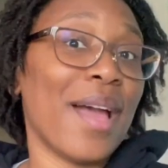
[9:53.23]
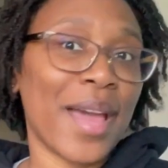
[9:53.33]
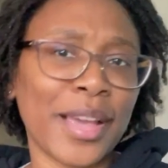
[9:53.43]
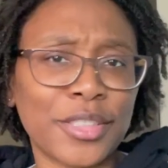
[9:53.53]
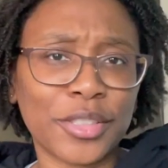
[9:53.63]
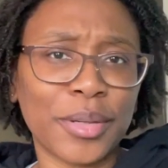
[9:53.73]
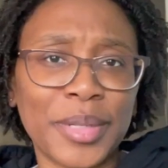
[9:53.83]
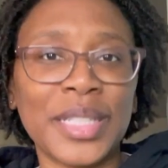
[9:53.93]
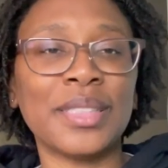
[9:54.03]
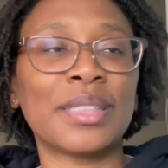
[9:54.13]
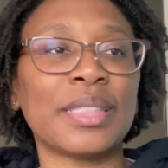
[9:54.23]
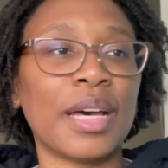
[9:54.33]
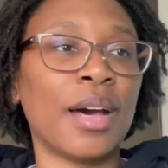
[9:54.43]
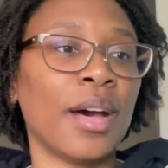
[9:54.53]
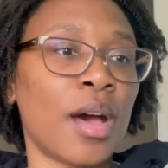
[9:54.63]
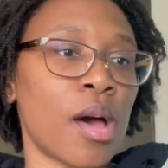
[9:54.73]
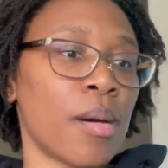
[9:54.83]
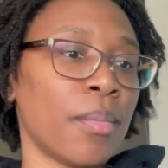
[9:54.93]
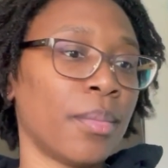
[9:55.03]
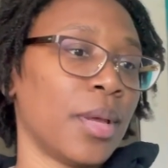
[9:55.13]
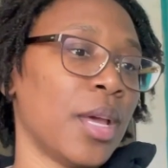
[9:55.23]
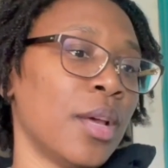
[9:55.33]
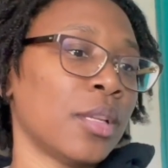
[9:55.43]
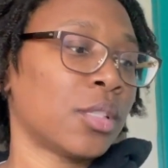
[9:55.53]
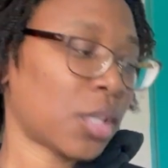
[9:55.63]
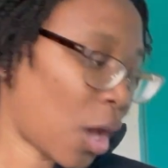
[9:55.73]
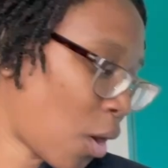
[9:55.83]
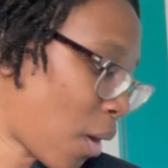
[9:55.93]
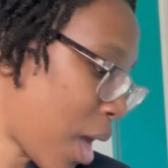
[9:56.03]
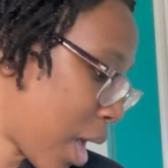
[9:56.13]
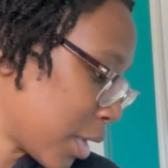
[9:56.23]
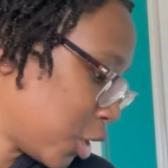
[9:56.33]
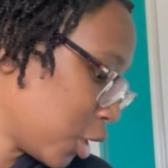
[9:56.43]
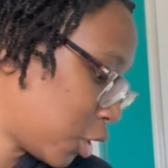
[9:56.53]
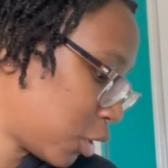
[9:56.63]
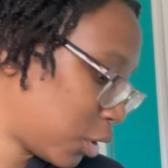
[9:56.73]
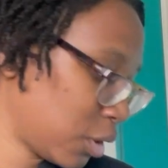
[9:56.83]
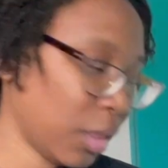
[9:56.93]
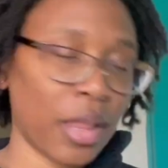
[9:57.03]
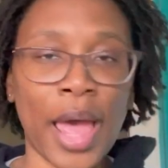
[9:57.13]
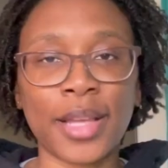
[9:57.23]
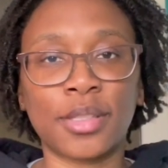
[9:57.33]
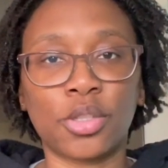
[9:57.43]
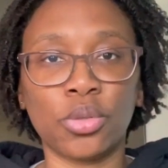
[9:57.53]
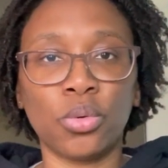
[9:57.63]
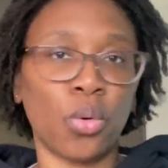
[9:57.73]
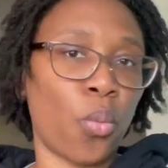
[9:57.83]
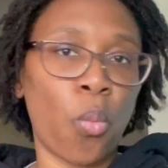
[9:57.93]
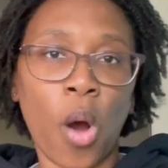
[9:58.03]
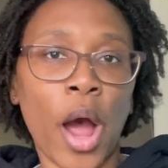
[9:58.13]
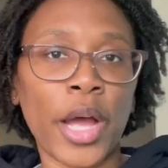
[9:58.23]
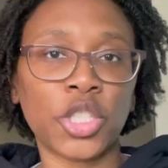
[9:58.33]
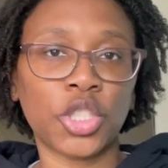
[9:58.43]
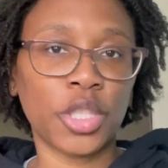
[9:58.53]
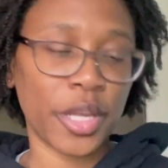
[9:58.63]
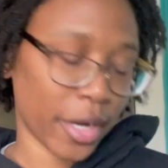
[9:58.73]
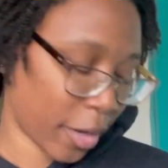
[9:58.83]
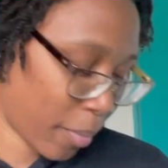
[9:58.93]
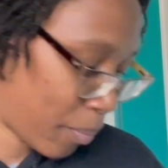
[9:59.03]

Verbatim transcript: excrement. Um, so I just like to wash their